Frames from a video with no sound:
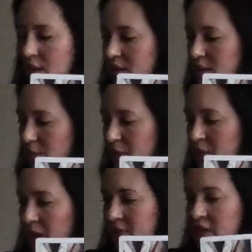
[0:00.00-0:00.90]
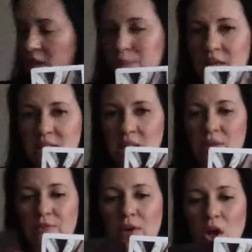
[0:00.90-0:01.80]
something may have taken place in
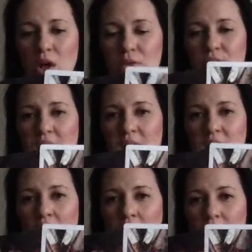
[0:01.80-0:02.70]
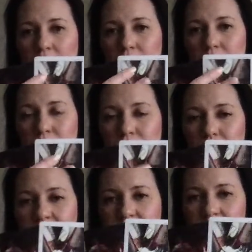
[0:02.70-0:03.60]
the fall that
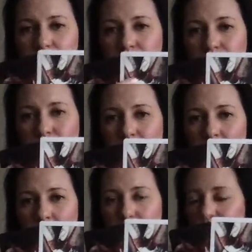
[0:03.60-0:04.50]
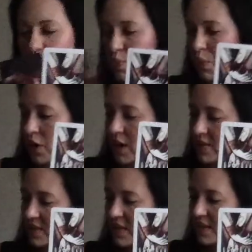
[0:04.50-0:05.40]
released you from this worry,
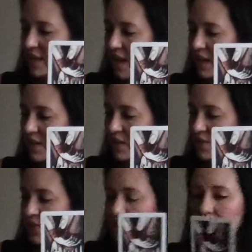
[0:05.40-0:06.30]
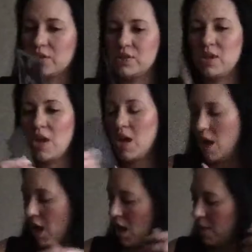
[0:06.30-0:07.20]
this anxiety, these fears,
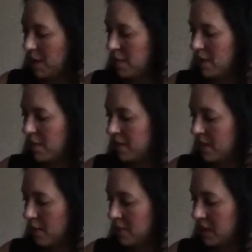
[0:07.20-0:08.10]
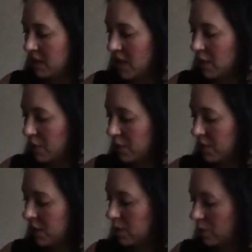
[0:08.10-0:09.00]
and maybe that's how you were
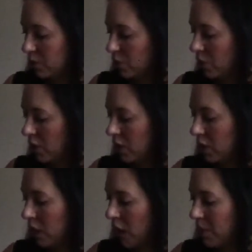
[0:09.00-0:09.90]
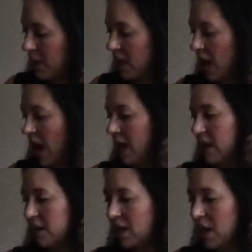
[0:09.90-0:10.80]
feeling before, and you were up at night
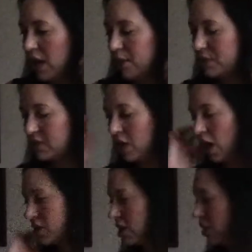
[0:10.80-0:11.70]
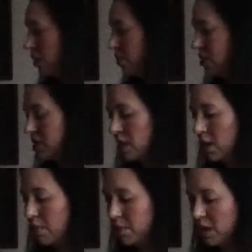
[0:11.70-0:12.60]
and it was causing you
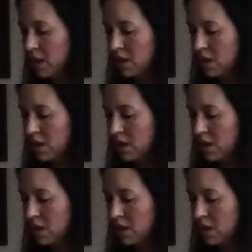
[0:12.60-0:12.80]
some